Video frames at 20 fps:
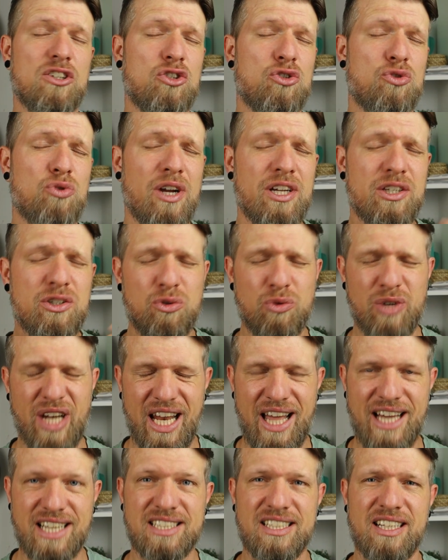try to
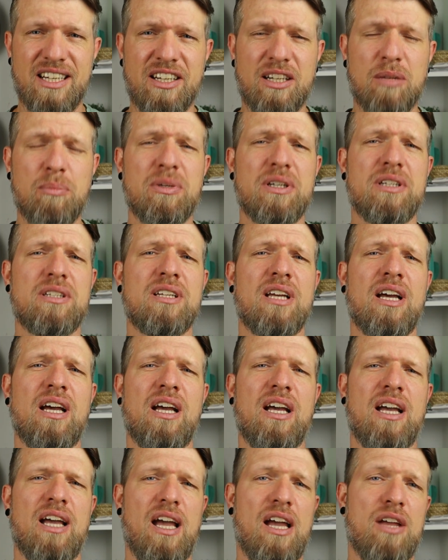relax a little bit
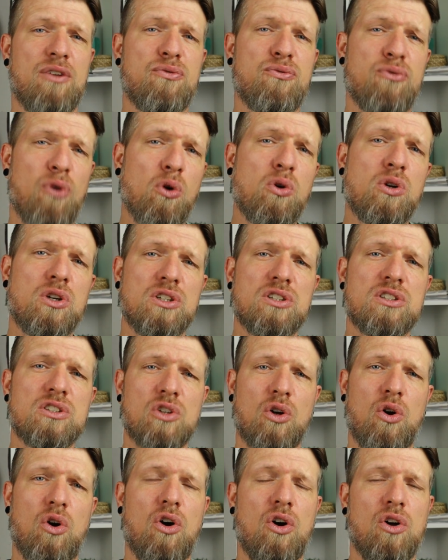and
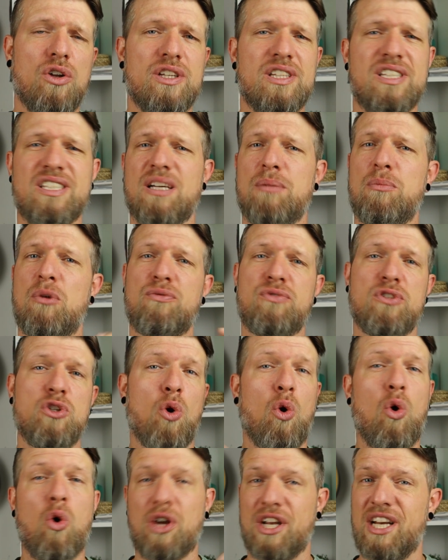focus on some of
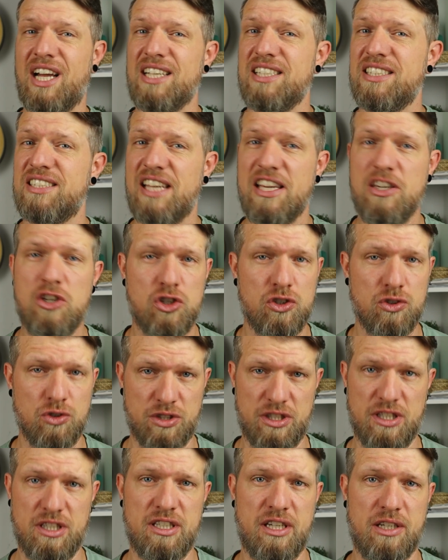the
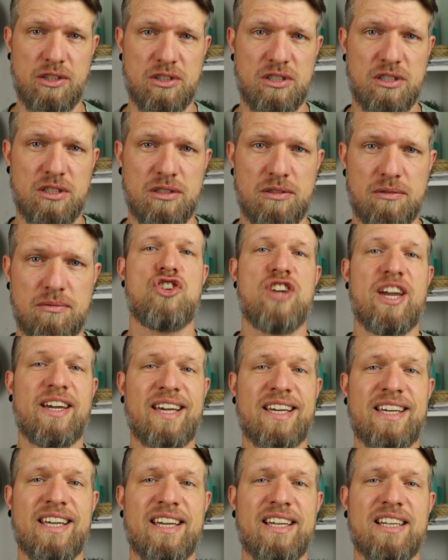organizational details.
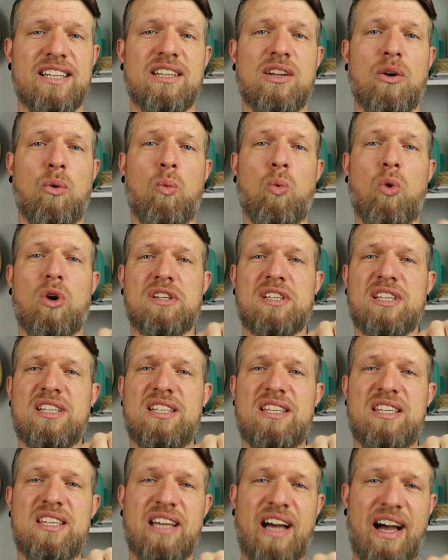Check again what
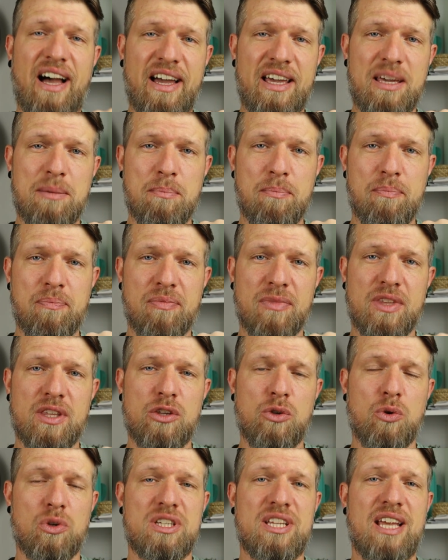time
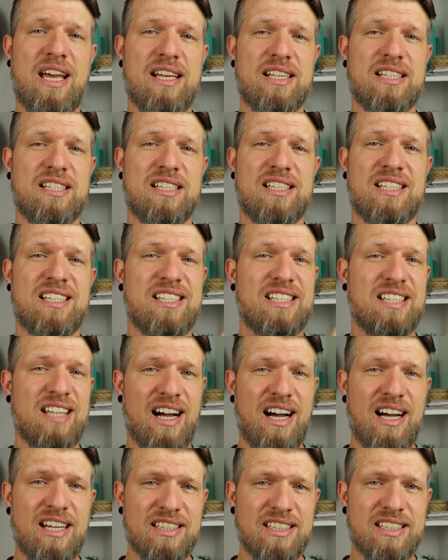your test
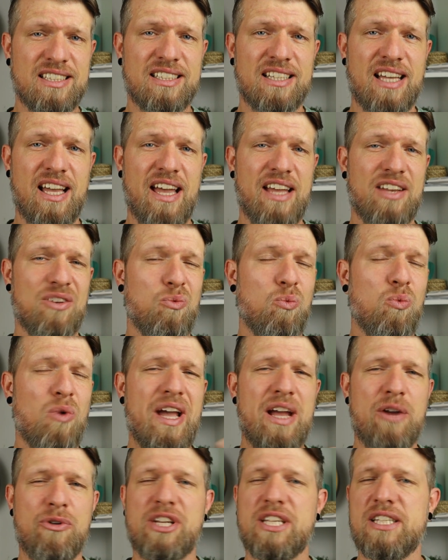starts and
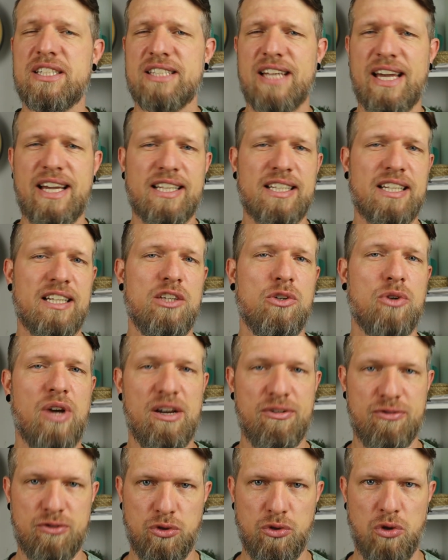where exactly you
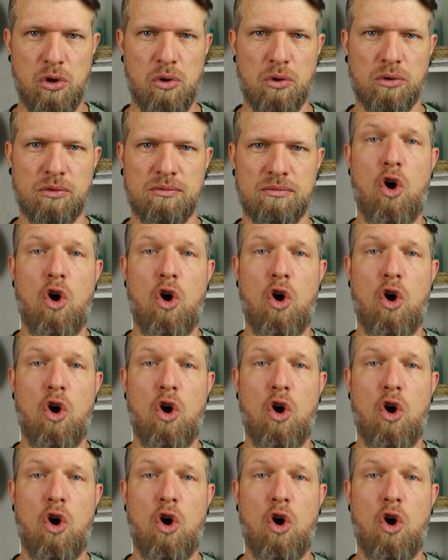have to go.